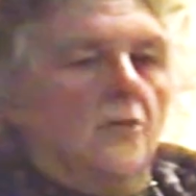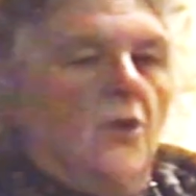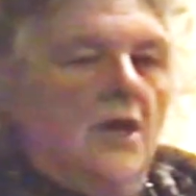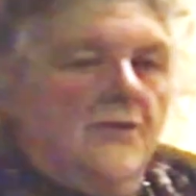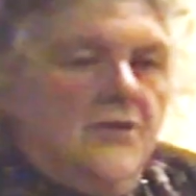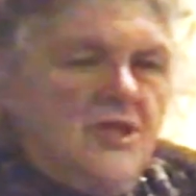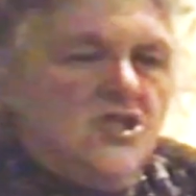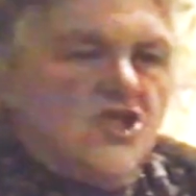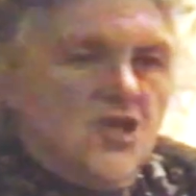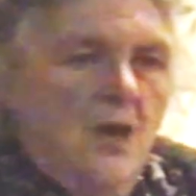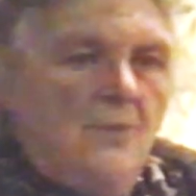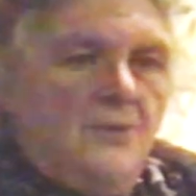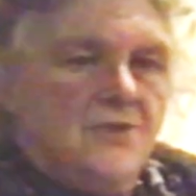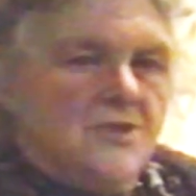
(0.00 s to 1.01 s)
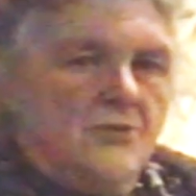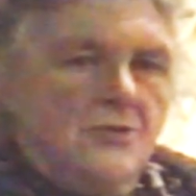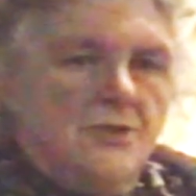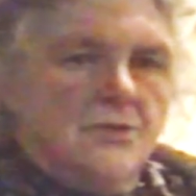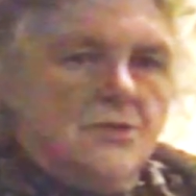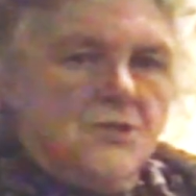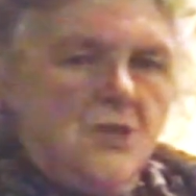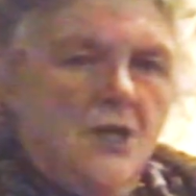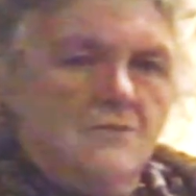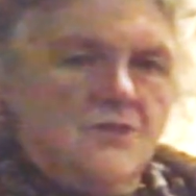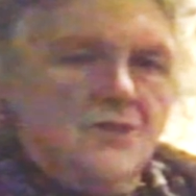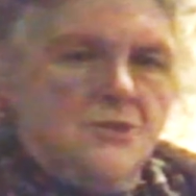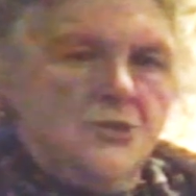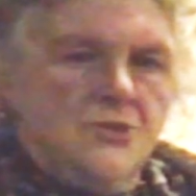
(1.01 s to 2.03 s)
Well, these shepherds are in the
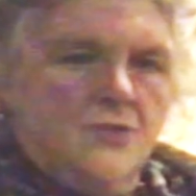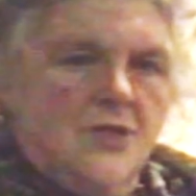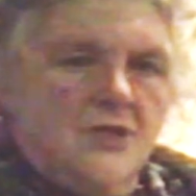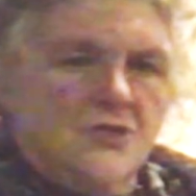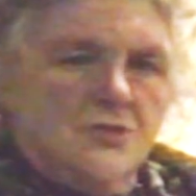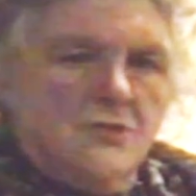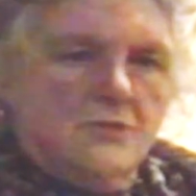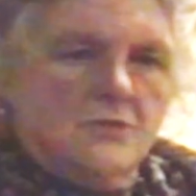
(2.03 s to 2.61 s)
same situation.